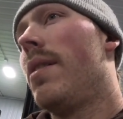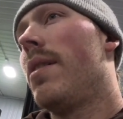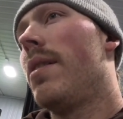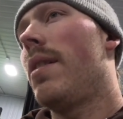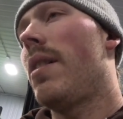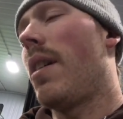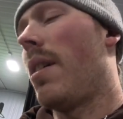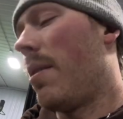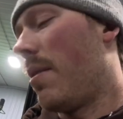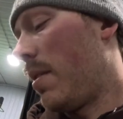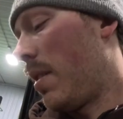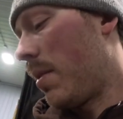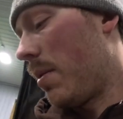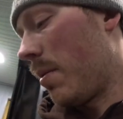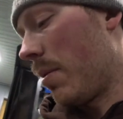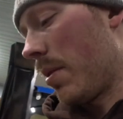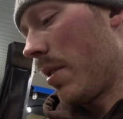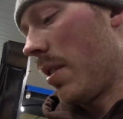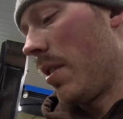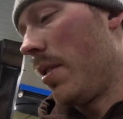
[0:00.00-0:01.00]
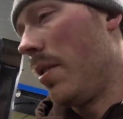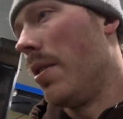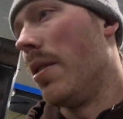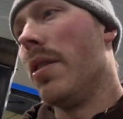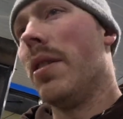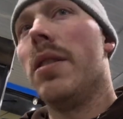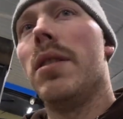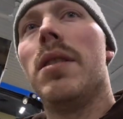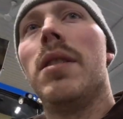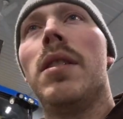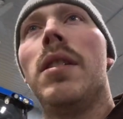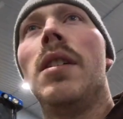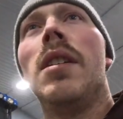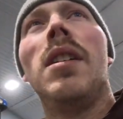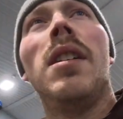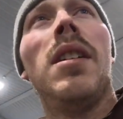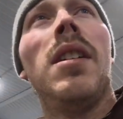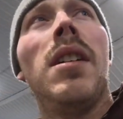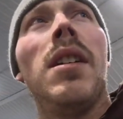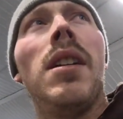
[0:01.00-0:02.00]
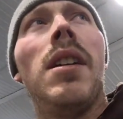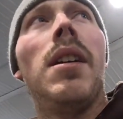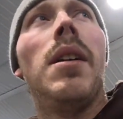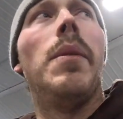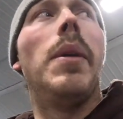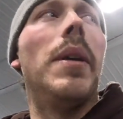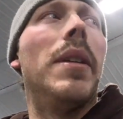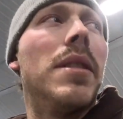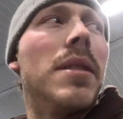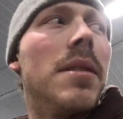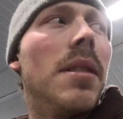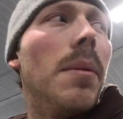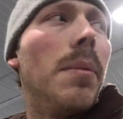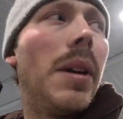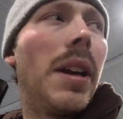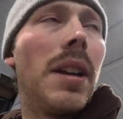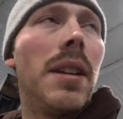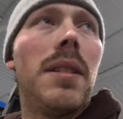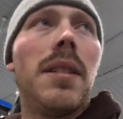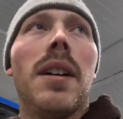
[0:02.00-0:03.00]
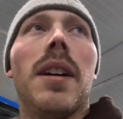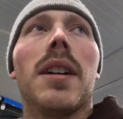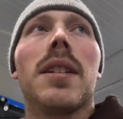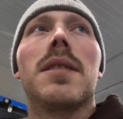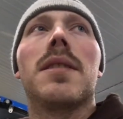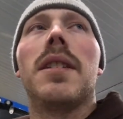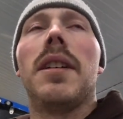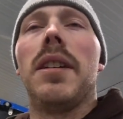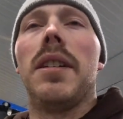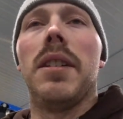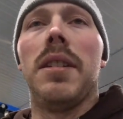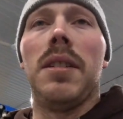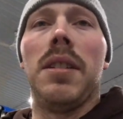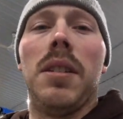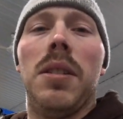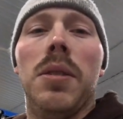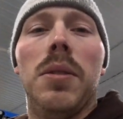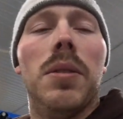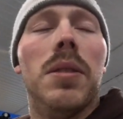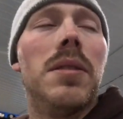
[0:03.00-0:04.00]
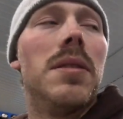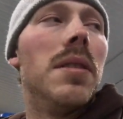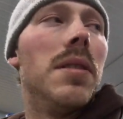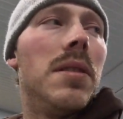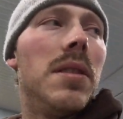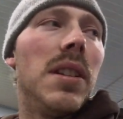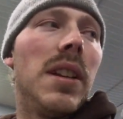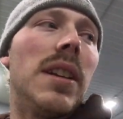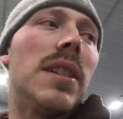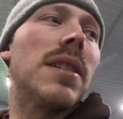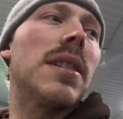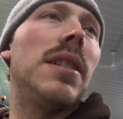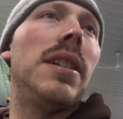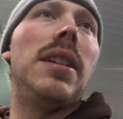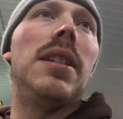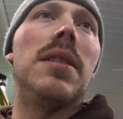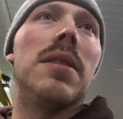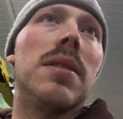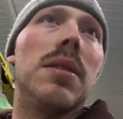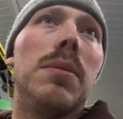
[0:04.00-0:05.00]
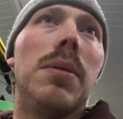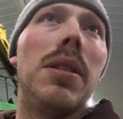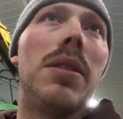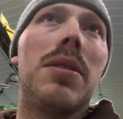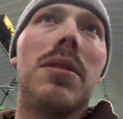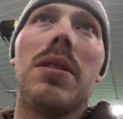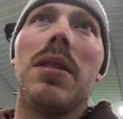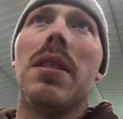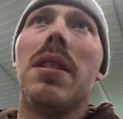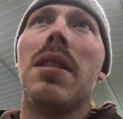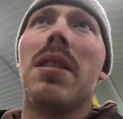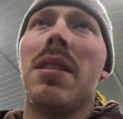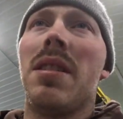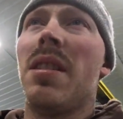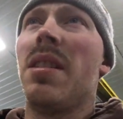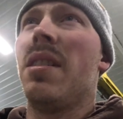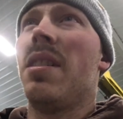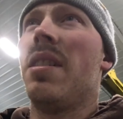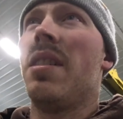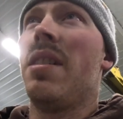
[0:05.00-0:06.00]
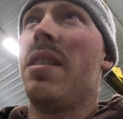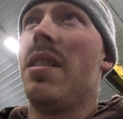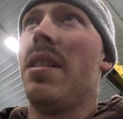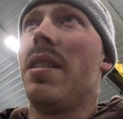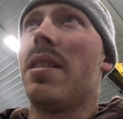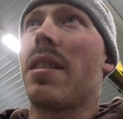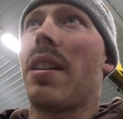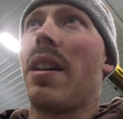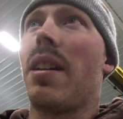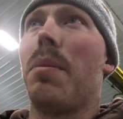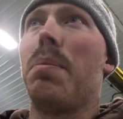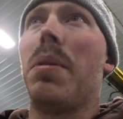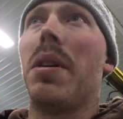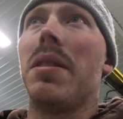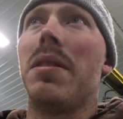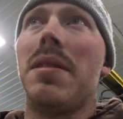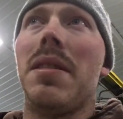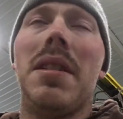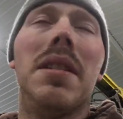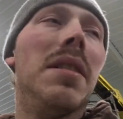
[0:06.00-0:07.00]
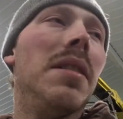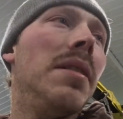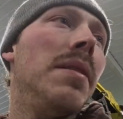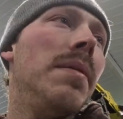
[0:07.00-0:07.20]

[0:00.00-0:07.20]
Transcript: Yeah, that's what we're gonna do. Maybe it's something I can talk Sarah into doing, since she likes cleaning so much and it's kind of putsy.